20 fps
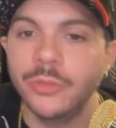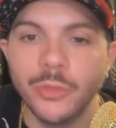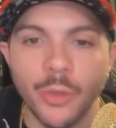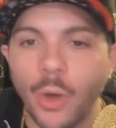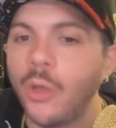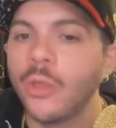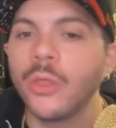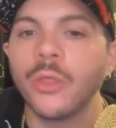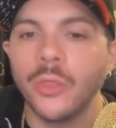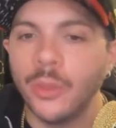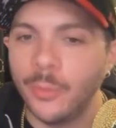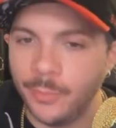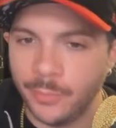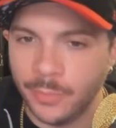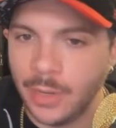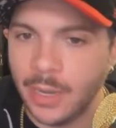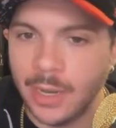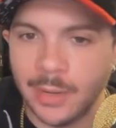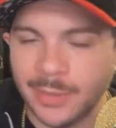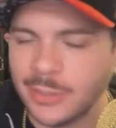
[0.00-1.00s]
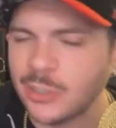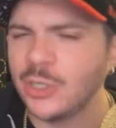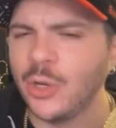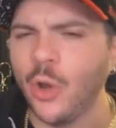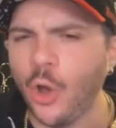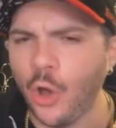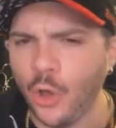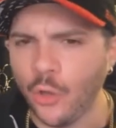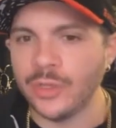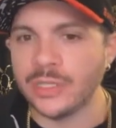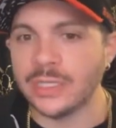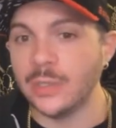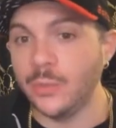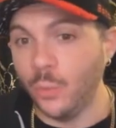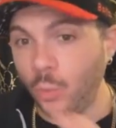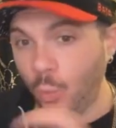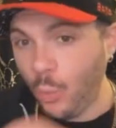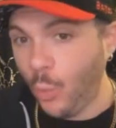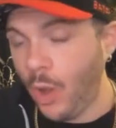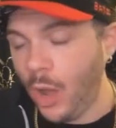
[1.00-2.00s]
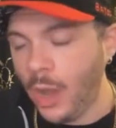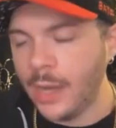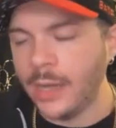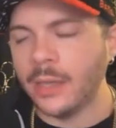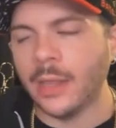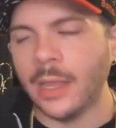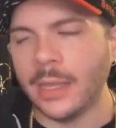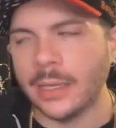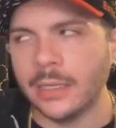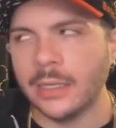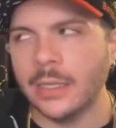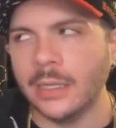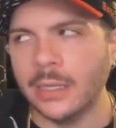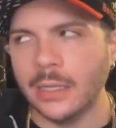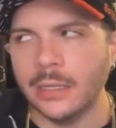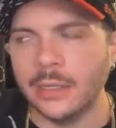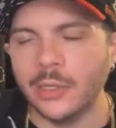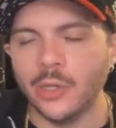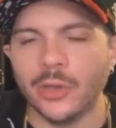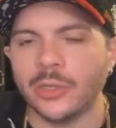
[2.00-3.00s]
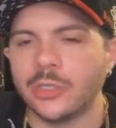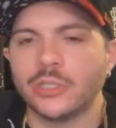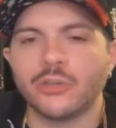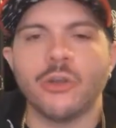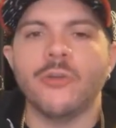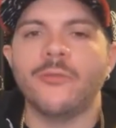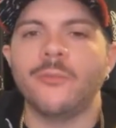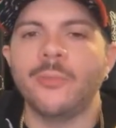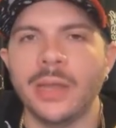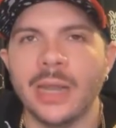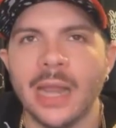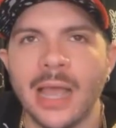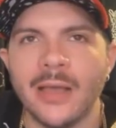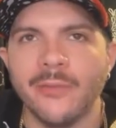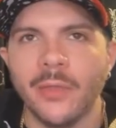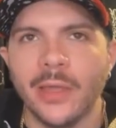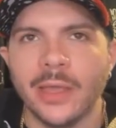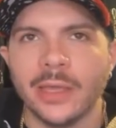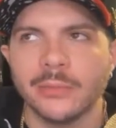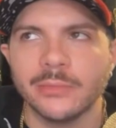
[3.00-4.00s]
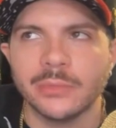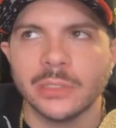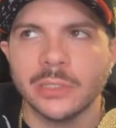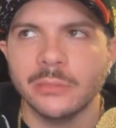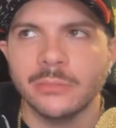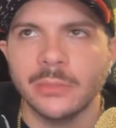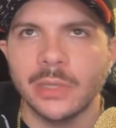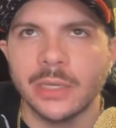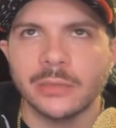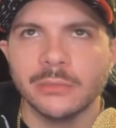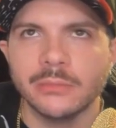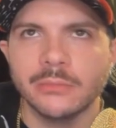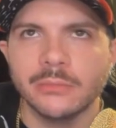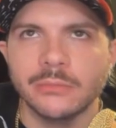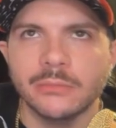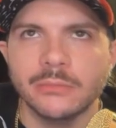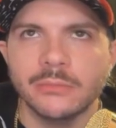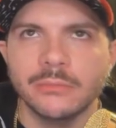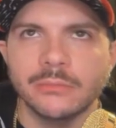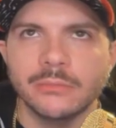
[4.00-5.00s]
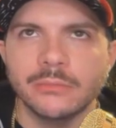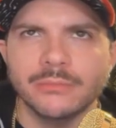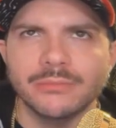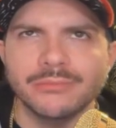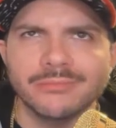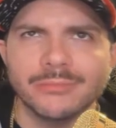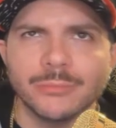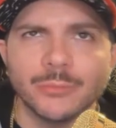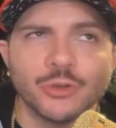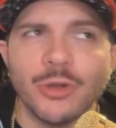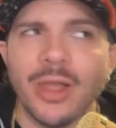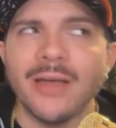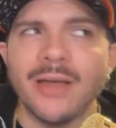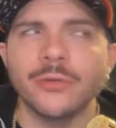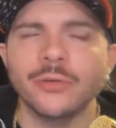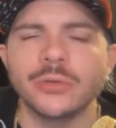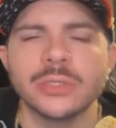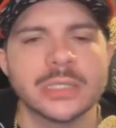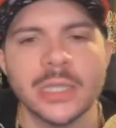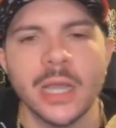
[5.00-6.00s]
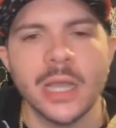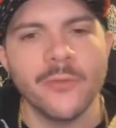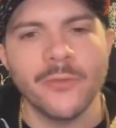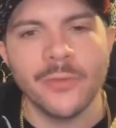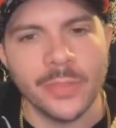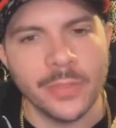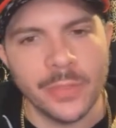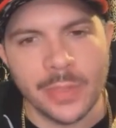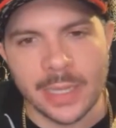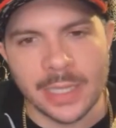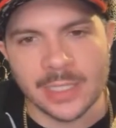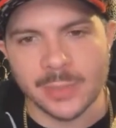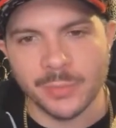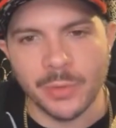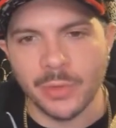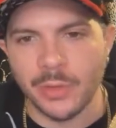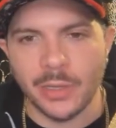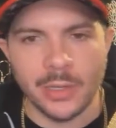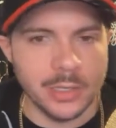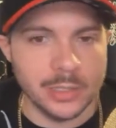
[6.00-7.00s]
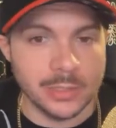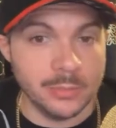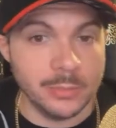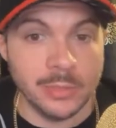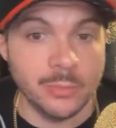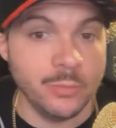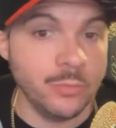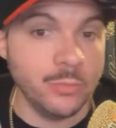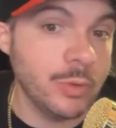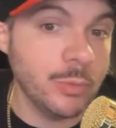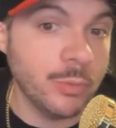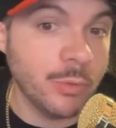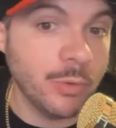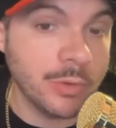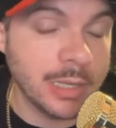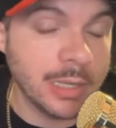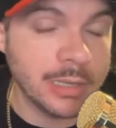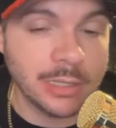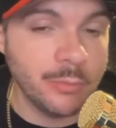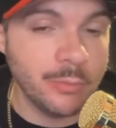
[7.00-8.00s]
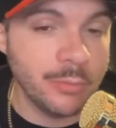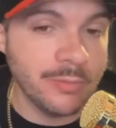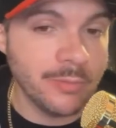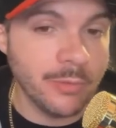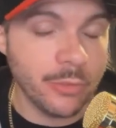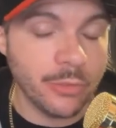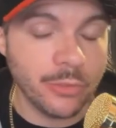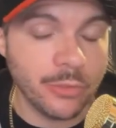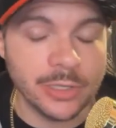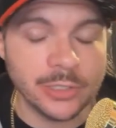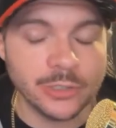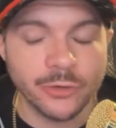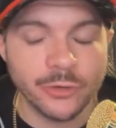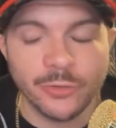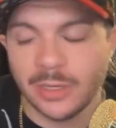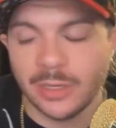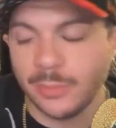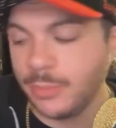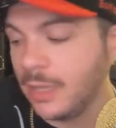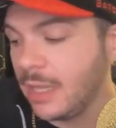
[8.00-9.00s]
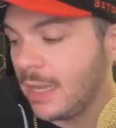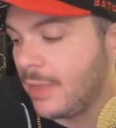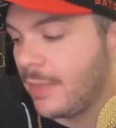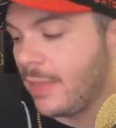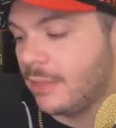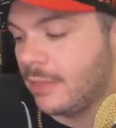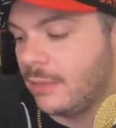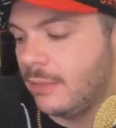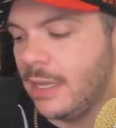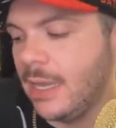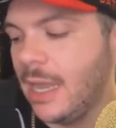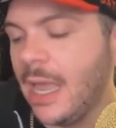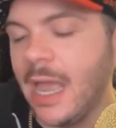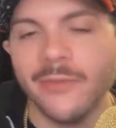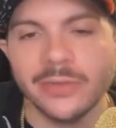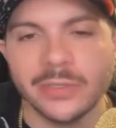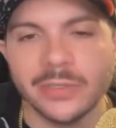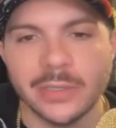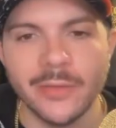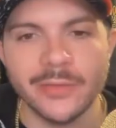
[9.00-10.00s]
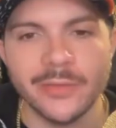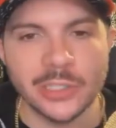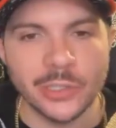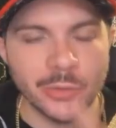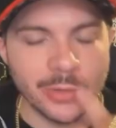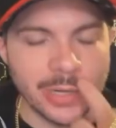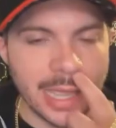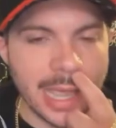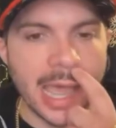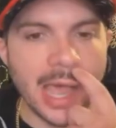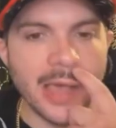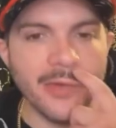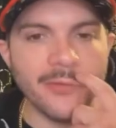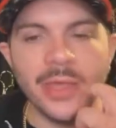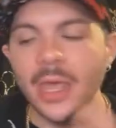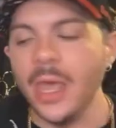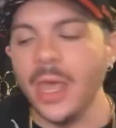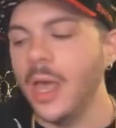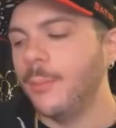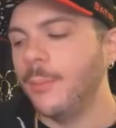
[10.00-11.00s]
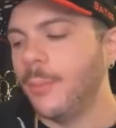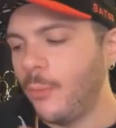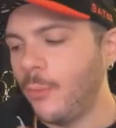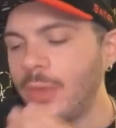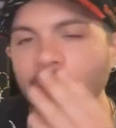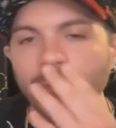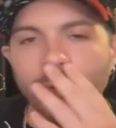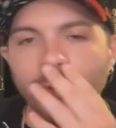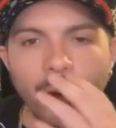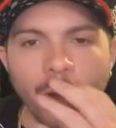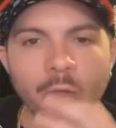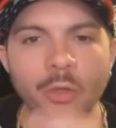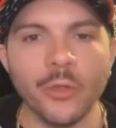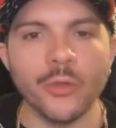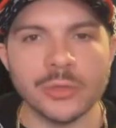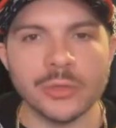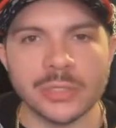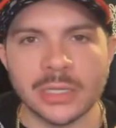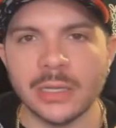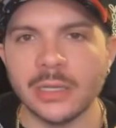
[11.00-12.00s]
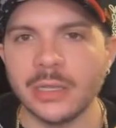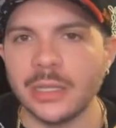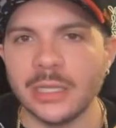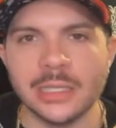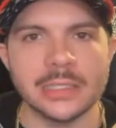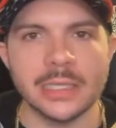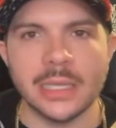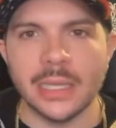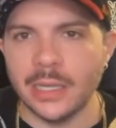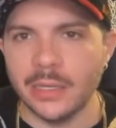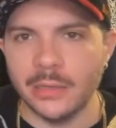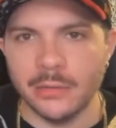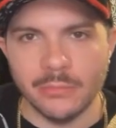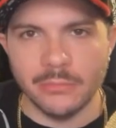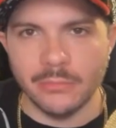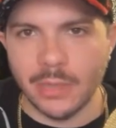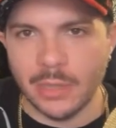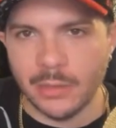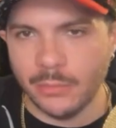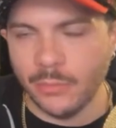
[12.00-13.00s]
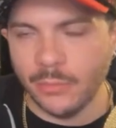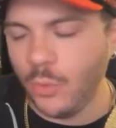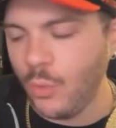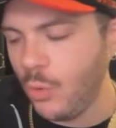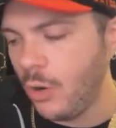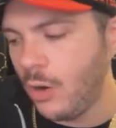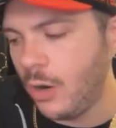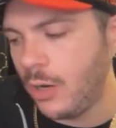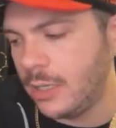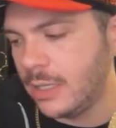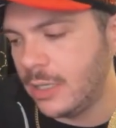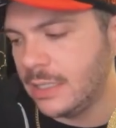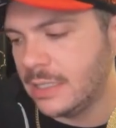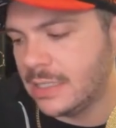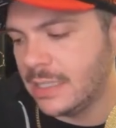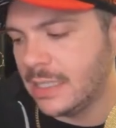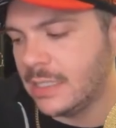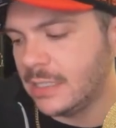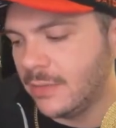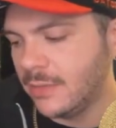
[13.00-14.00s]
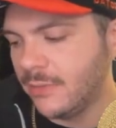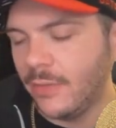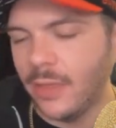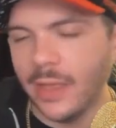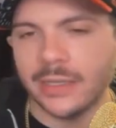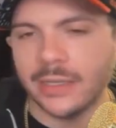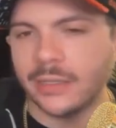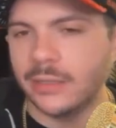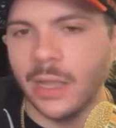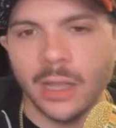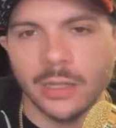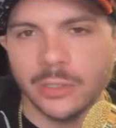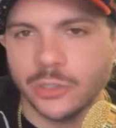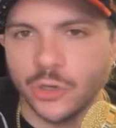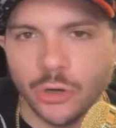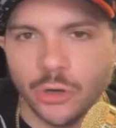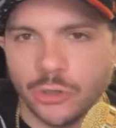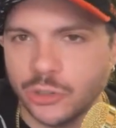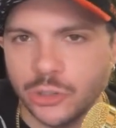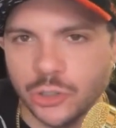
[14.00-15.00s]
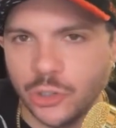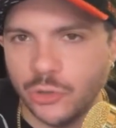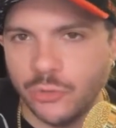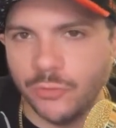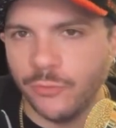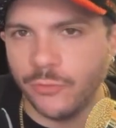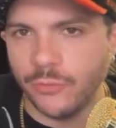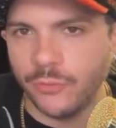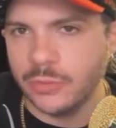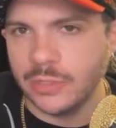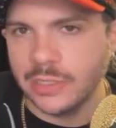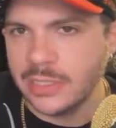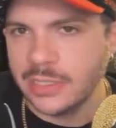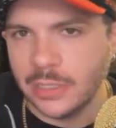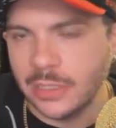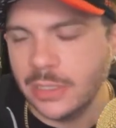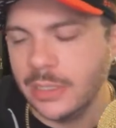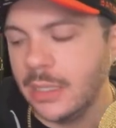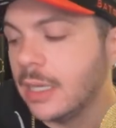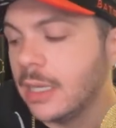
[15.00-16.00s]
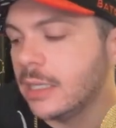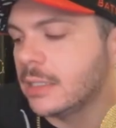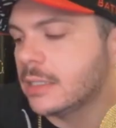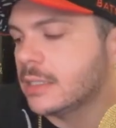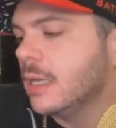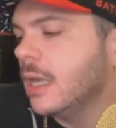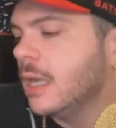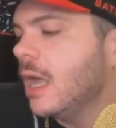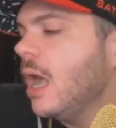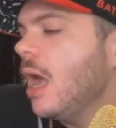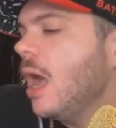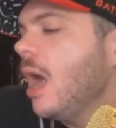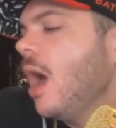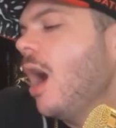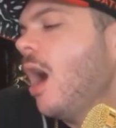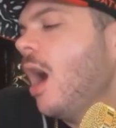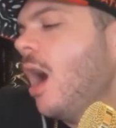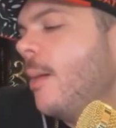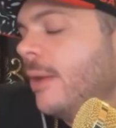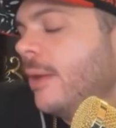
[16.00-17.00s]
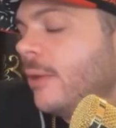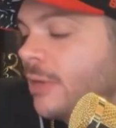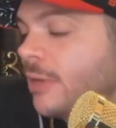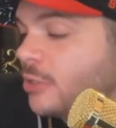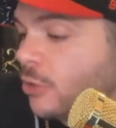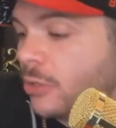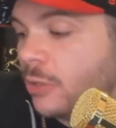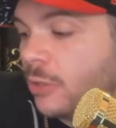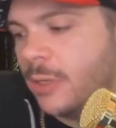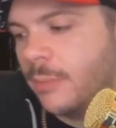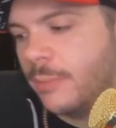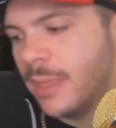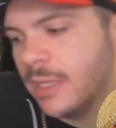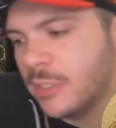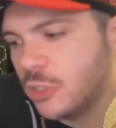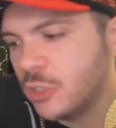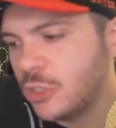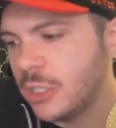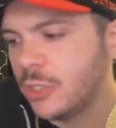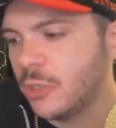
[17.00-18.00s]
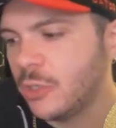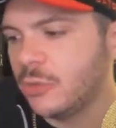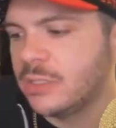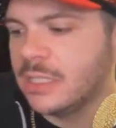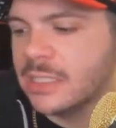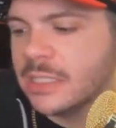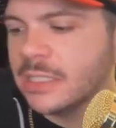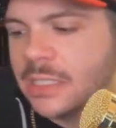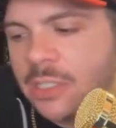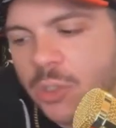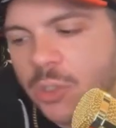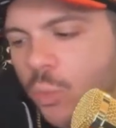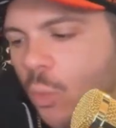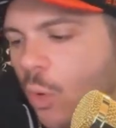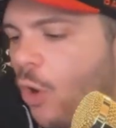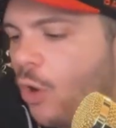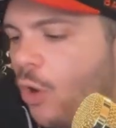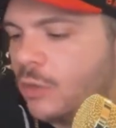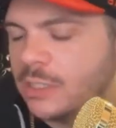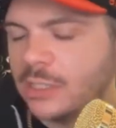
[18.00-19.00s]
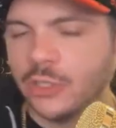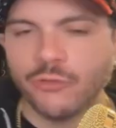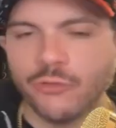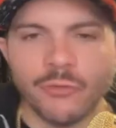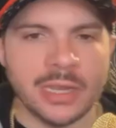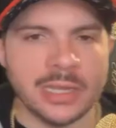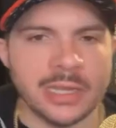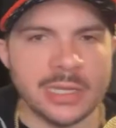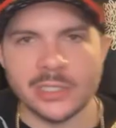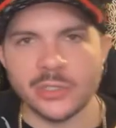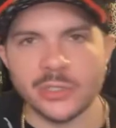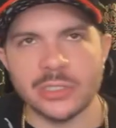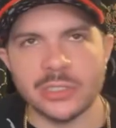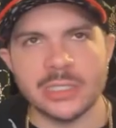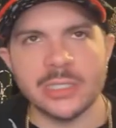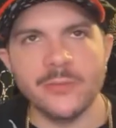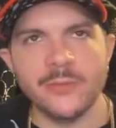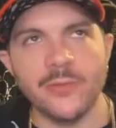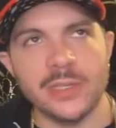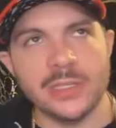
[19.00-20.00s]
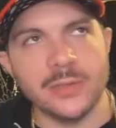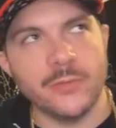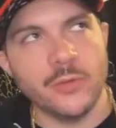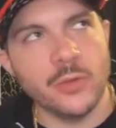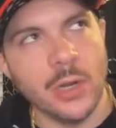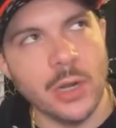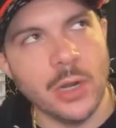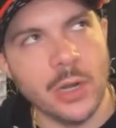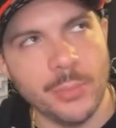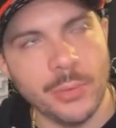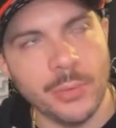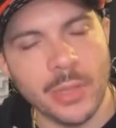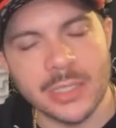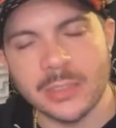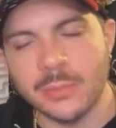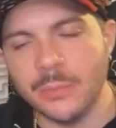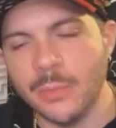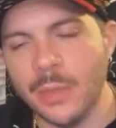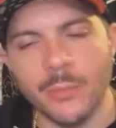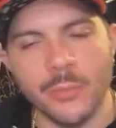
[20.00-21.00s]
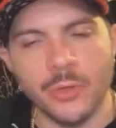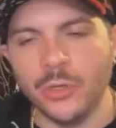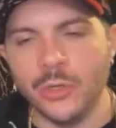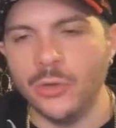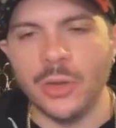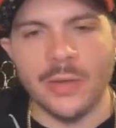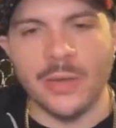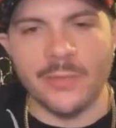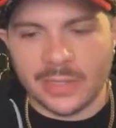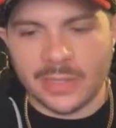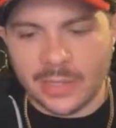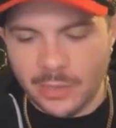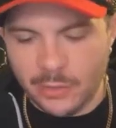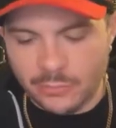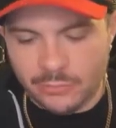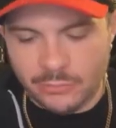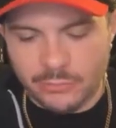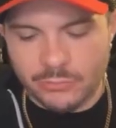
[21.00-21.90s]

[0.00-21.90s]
all of them, and especially all this in one, like, like Scruff might have like some like travel stuff and things, but it doesn't mean we won't get there. We have other things already planned that they have obviously don't have, but we have all those kind of things and more in the sense of like not charging you for silly things. Anyways, unlimited messaging, those distance walls, like the radius on Sniffies. If you're not a plus member, you have like that